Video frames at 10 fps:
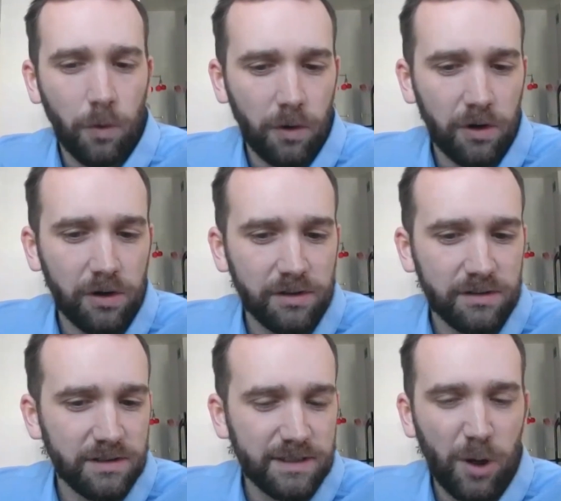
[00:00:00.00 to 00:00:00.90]

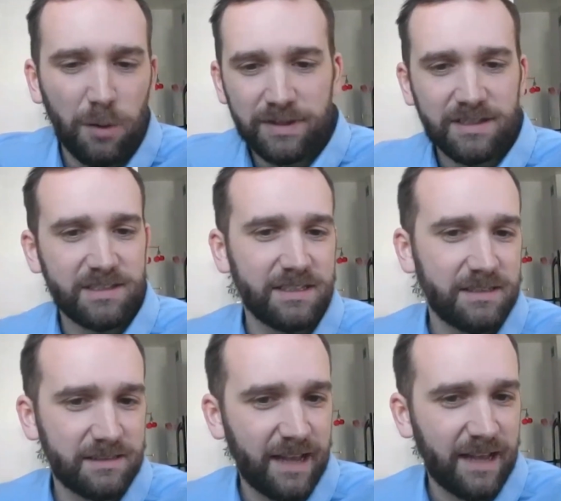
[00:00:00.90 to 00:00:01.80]
for small
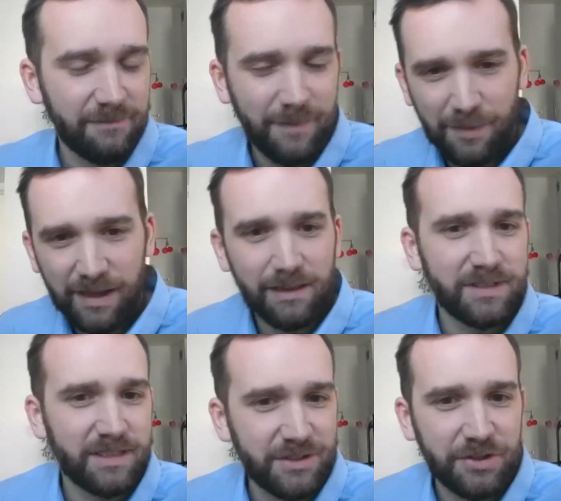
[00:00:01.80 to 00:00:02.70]
businesses, kind of maybe in the
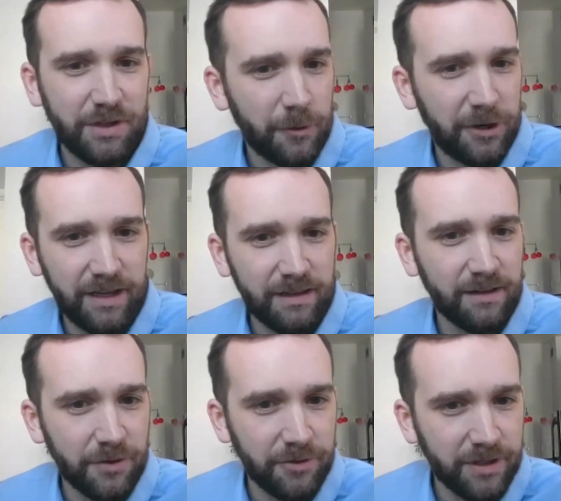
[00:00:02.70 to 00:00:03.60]
position you were
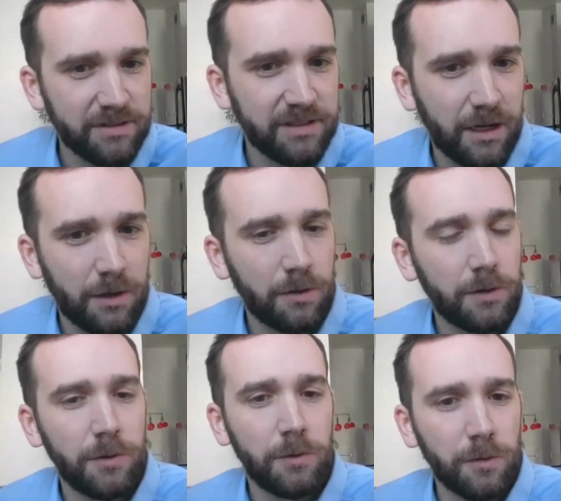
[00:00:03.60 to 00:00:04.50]
in a few years
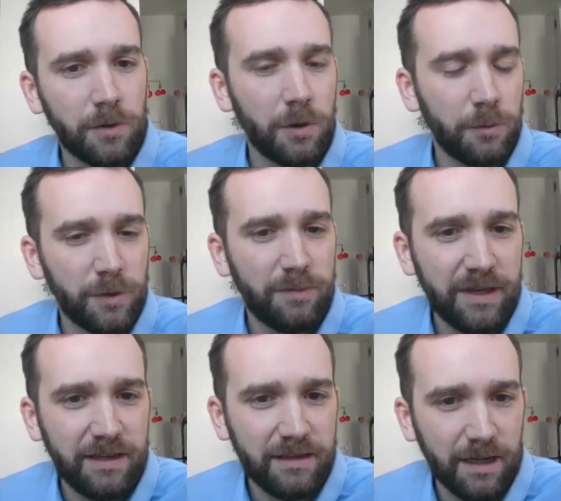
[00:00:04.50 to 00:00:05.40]
ago, who who would
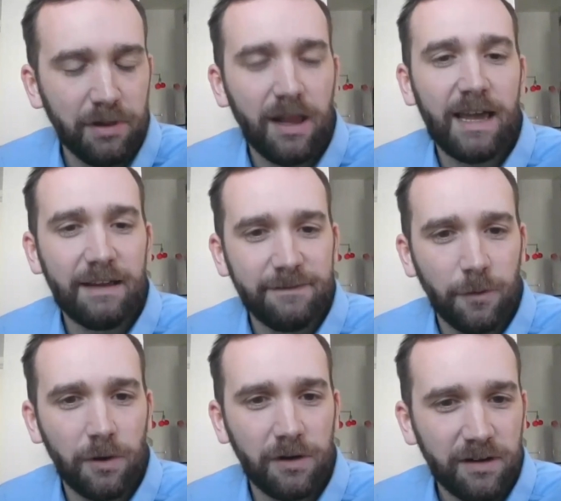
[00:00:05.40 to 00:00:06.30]
be applying
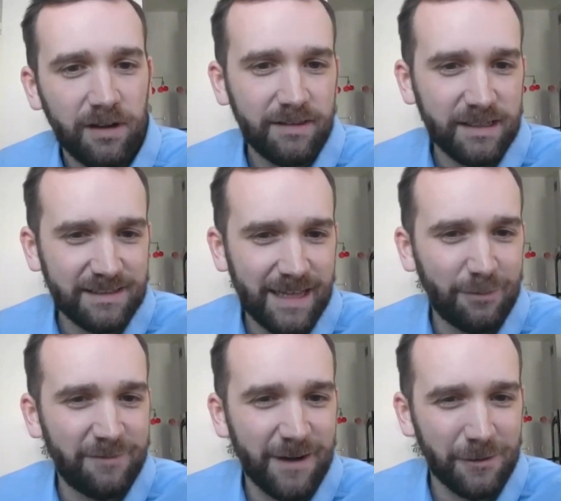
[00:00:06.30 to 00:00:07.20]
for this
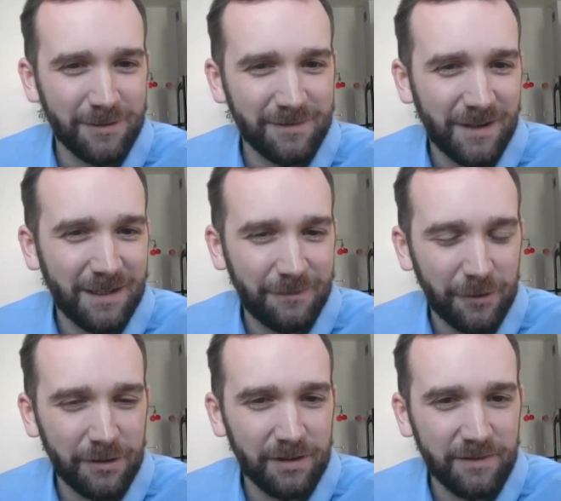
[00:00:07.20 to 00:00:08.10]
type of federal funding
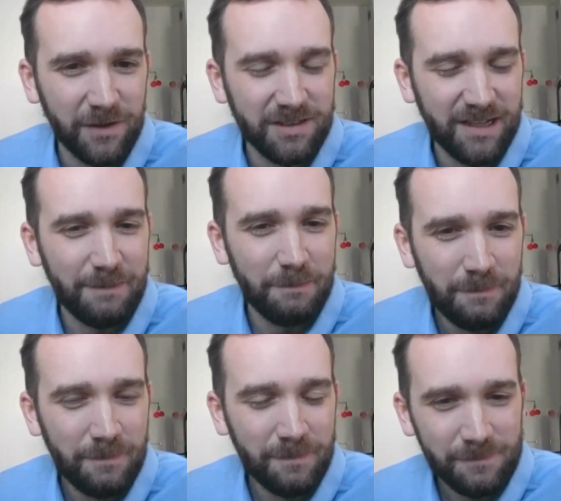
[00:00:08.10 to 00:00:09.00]
for the first
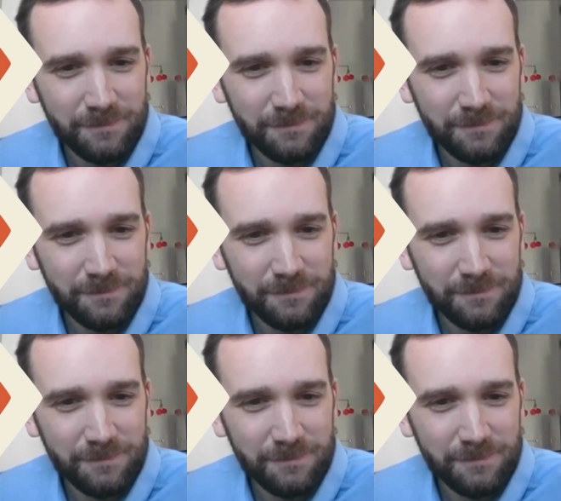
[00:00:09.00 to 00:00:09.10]
time?